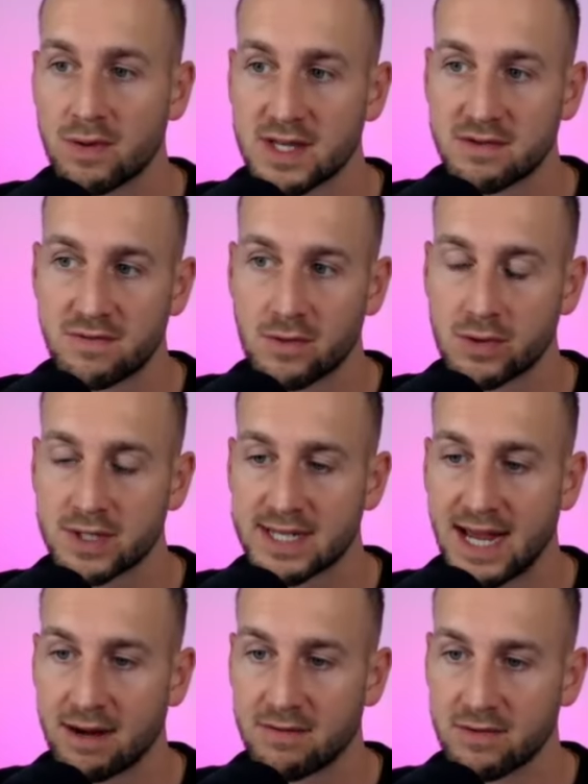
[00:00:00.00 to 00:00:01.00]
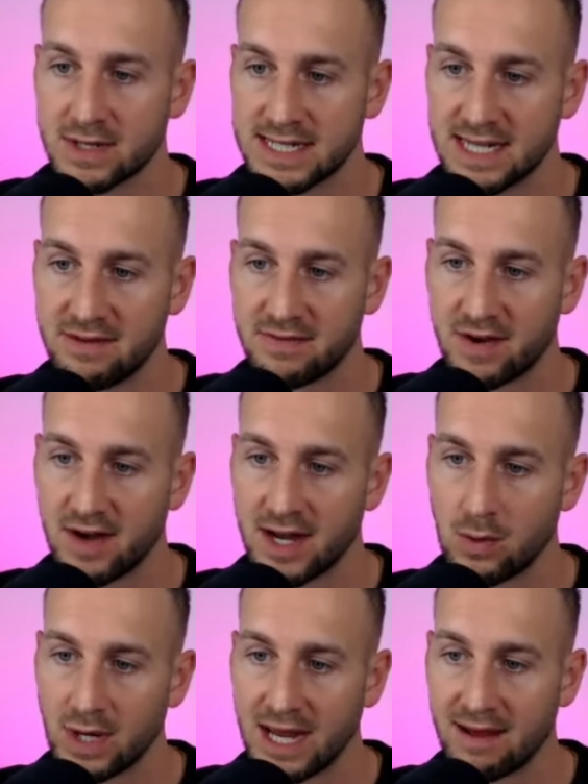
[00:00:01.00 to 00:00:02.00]
this full stack for DeFi.
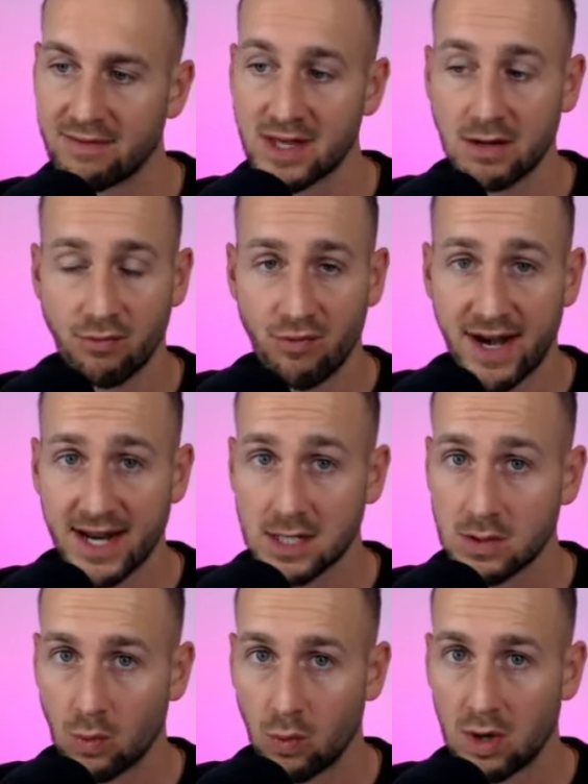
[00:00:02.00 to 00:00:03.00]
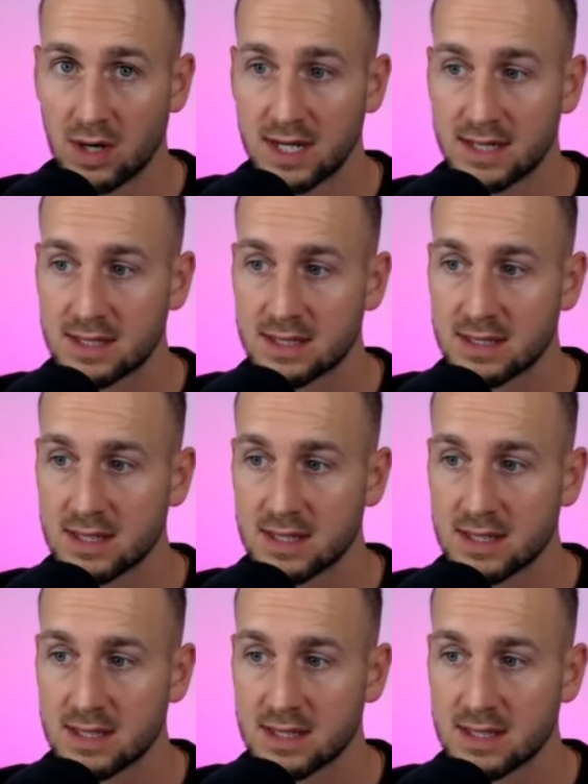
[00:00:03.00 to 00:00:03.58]
We have the Radix wallet,